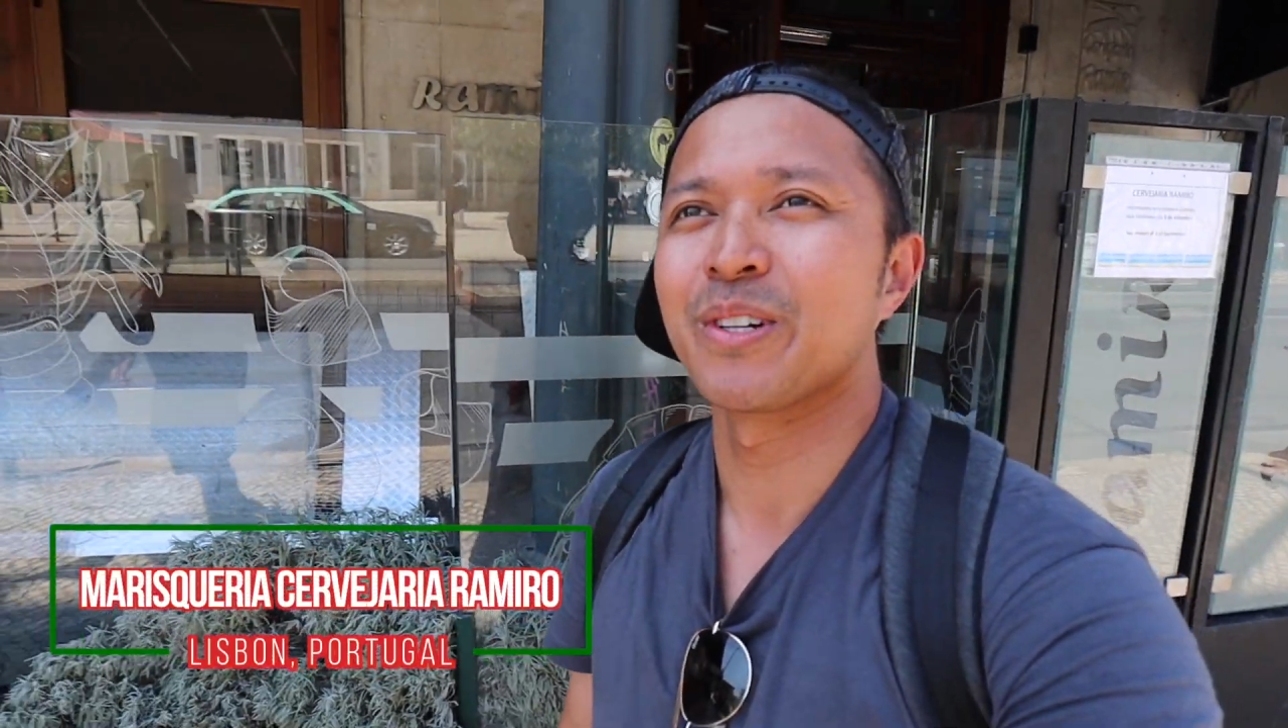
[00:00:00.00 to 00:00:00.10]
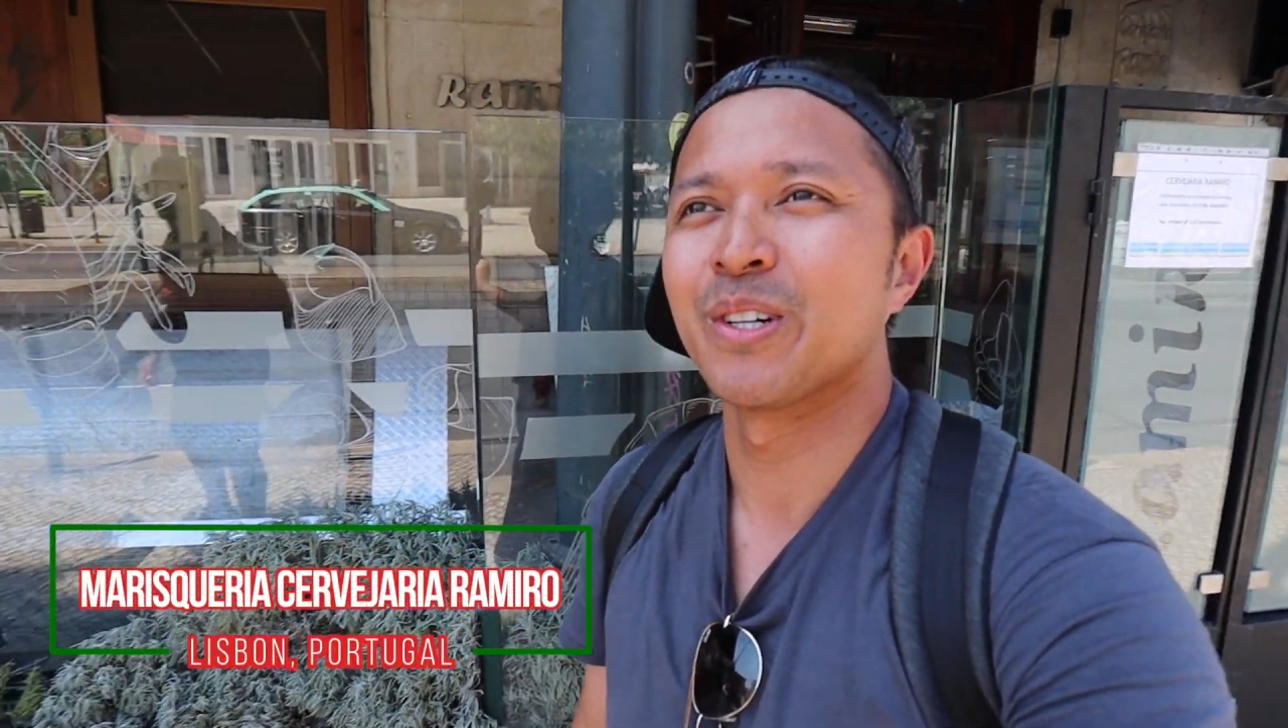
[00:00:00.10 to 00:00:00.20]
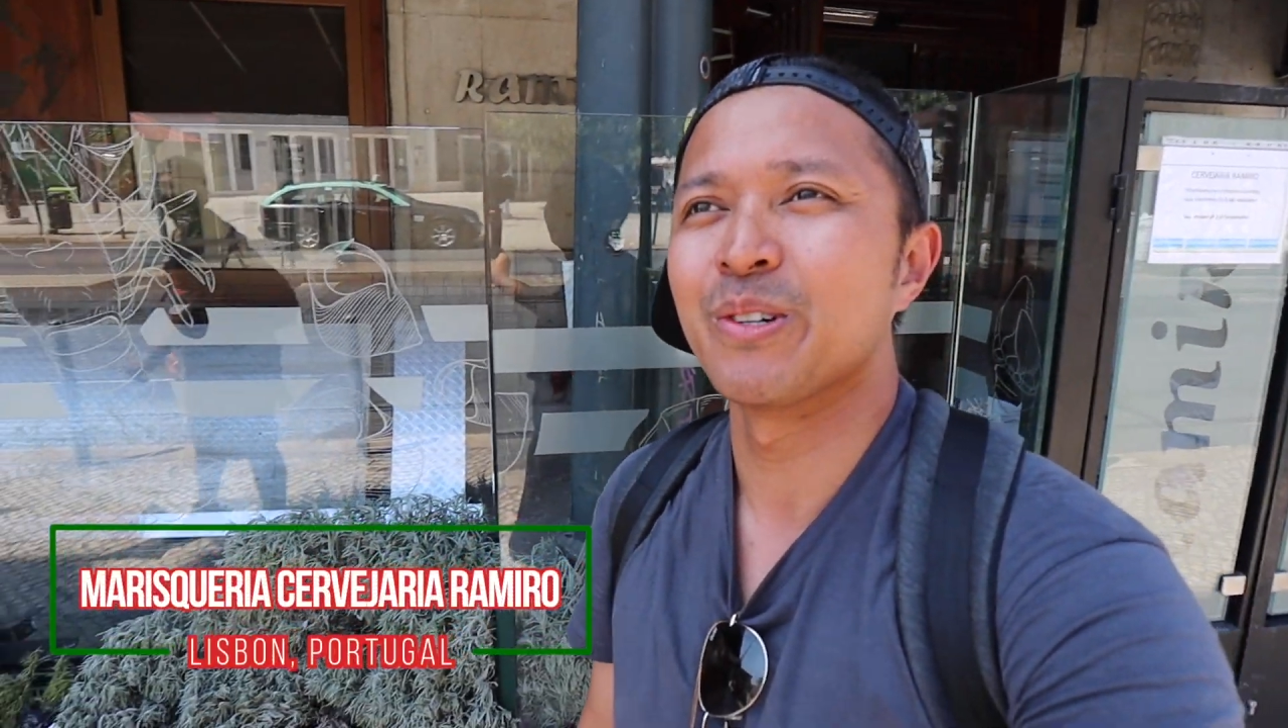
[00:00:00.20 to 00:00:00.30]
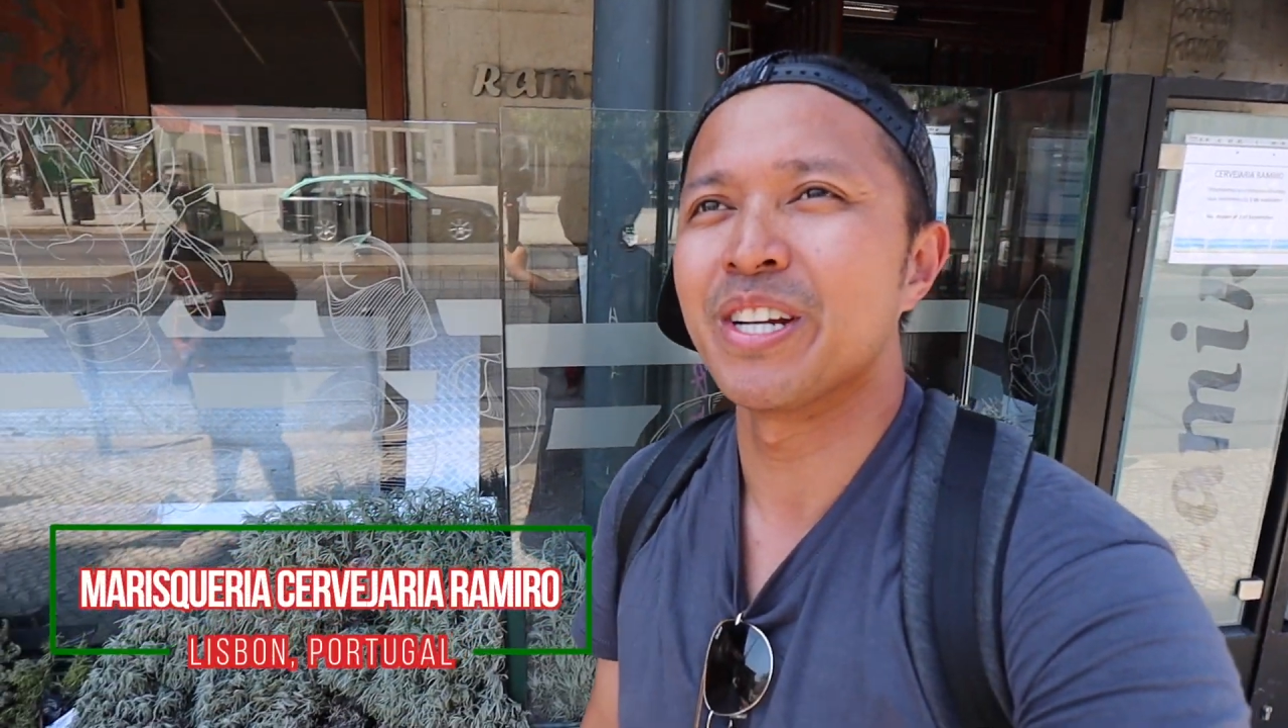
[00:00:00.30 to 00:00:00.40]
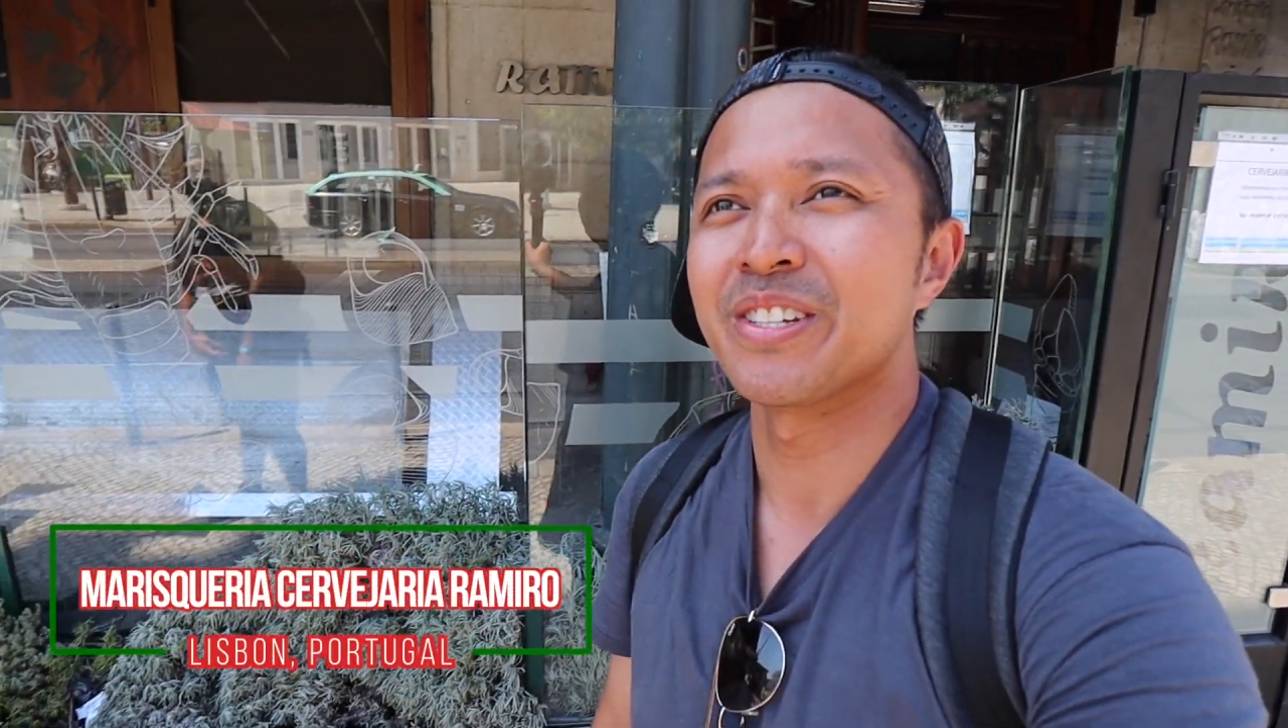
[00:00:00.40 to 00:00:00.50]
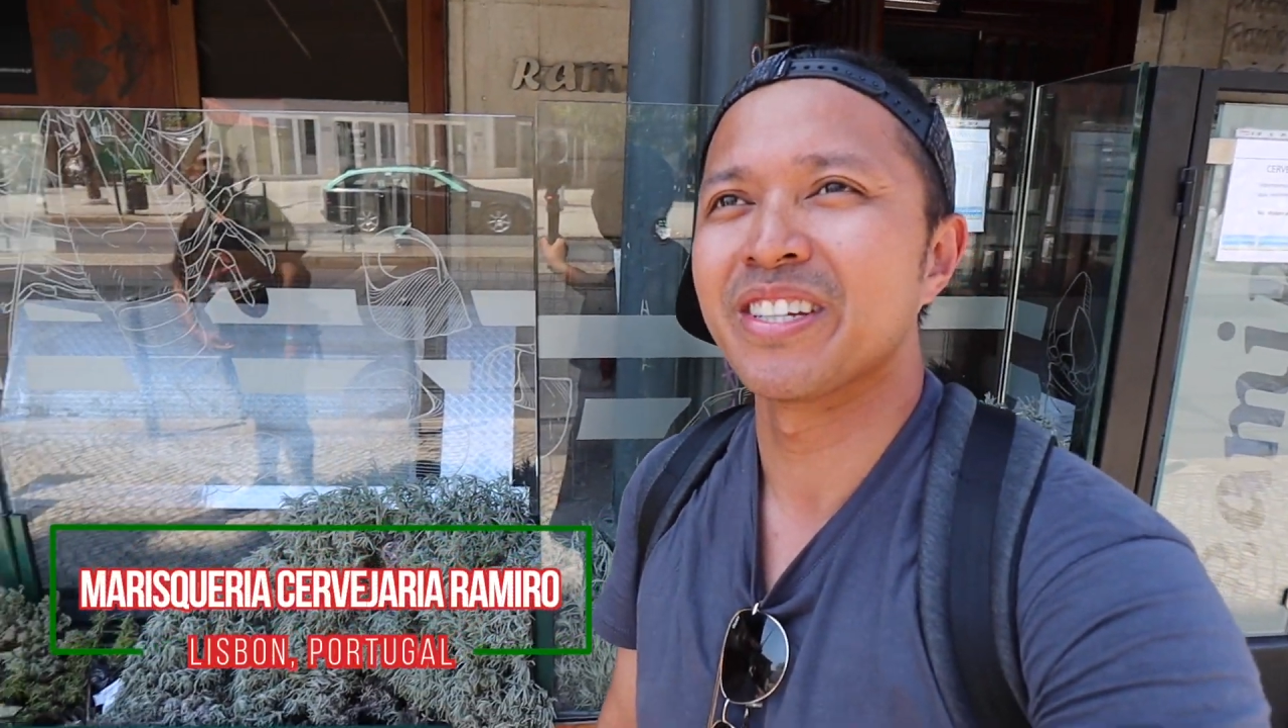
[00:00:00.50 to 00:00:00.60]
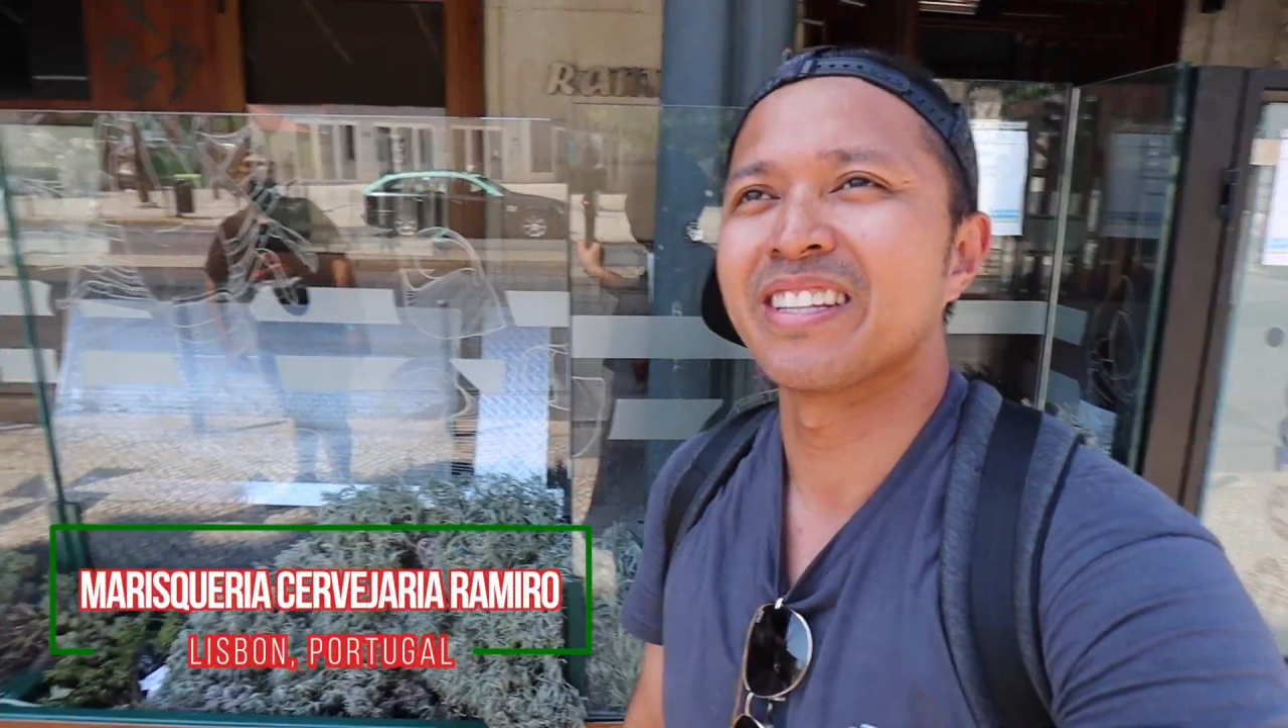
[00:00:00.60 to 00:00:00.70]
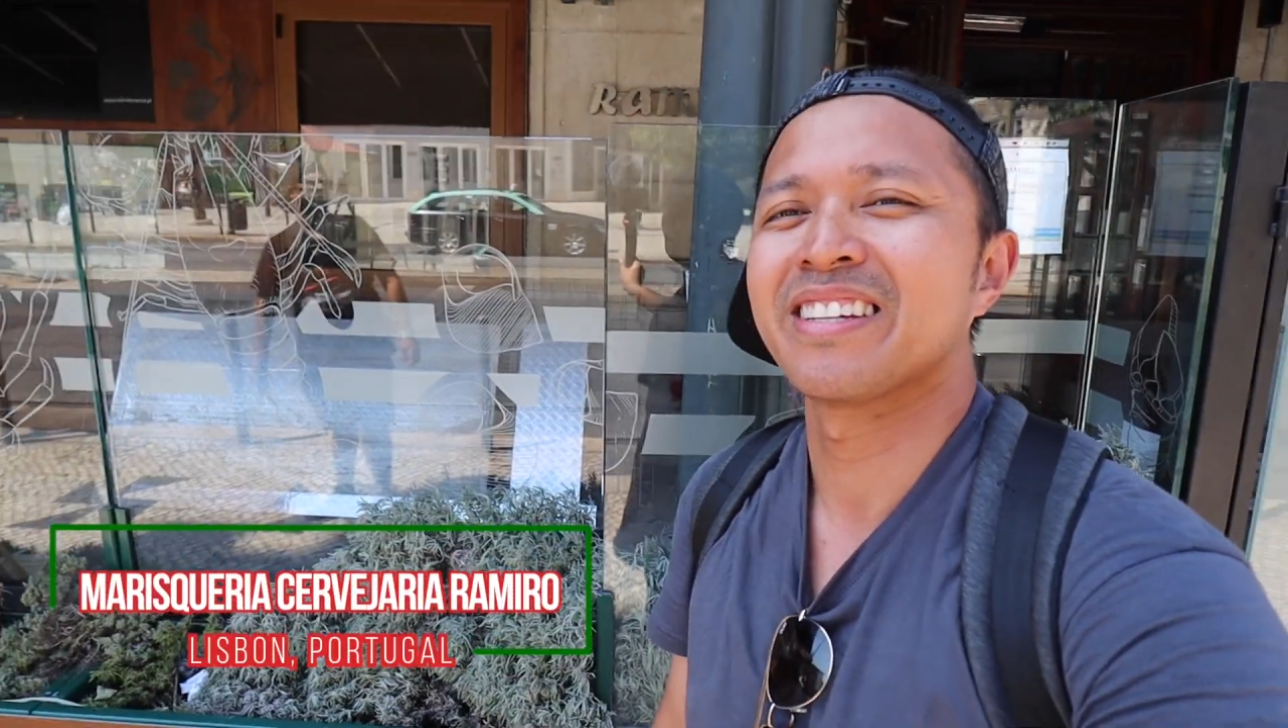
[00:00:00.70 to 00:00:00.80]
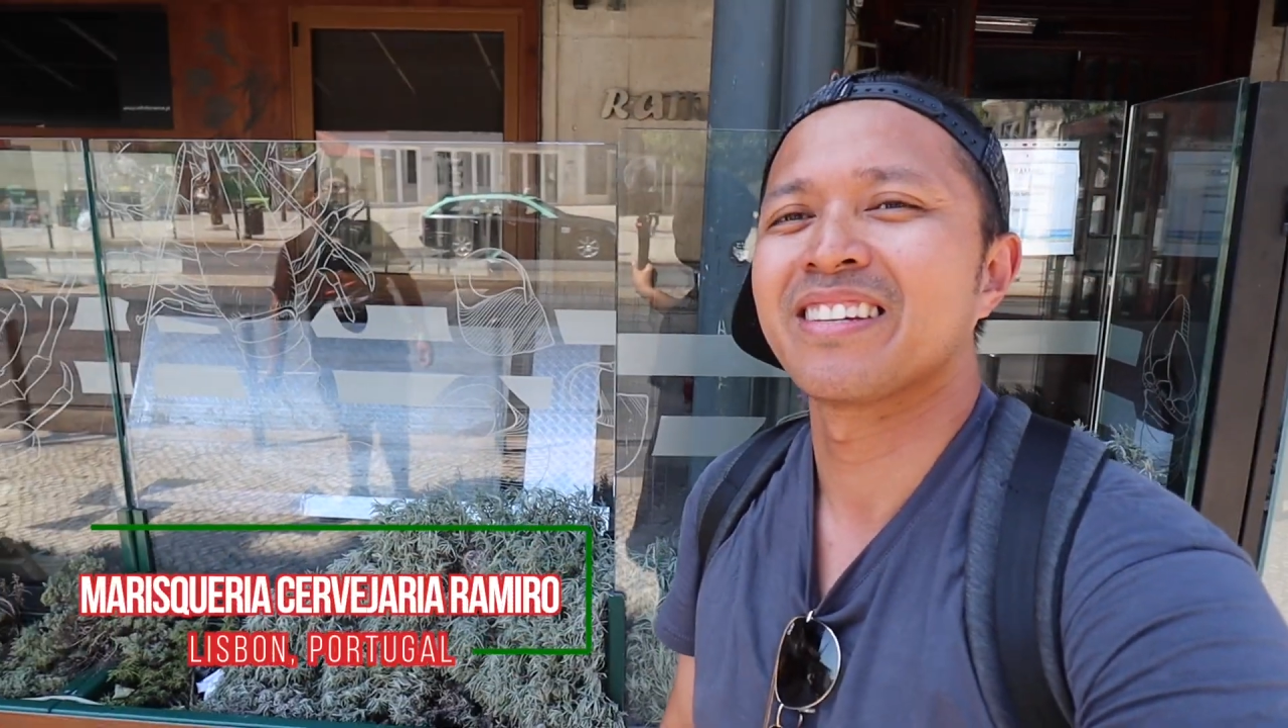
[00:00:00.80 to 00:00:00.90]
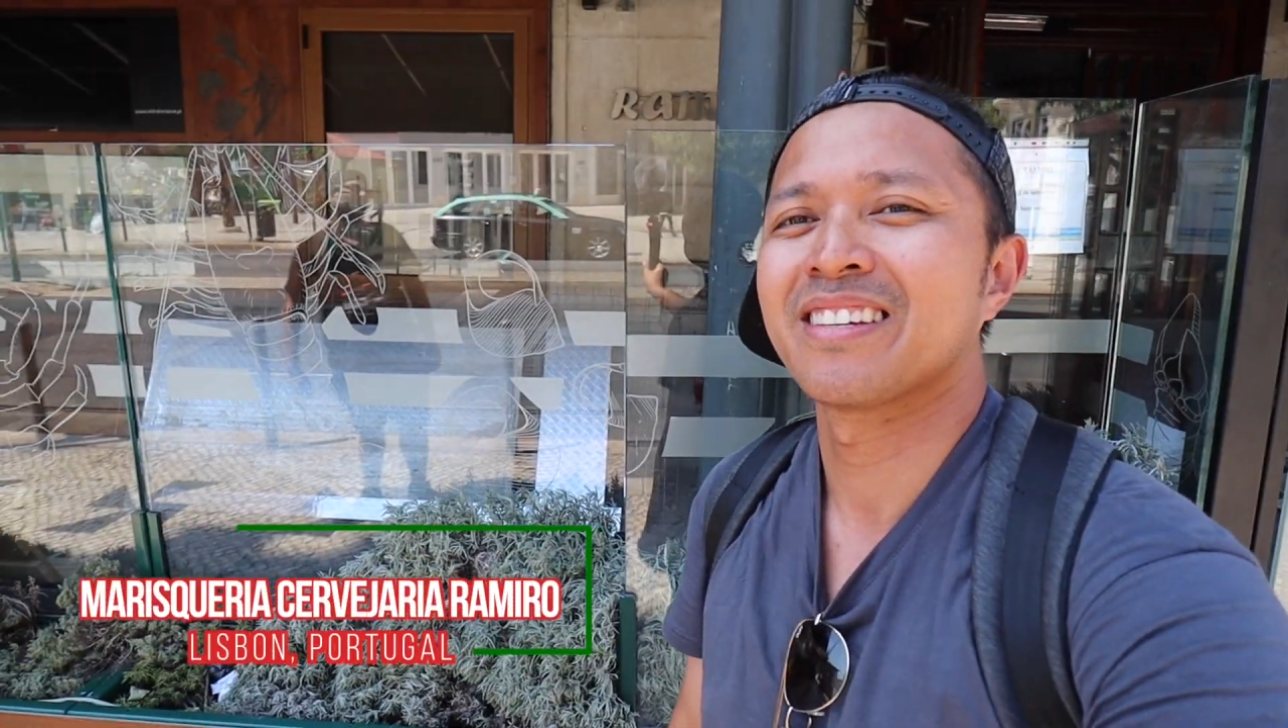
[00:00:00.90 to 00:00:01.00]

for no reason.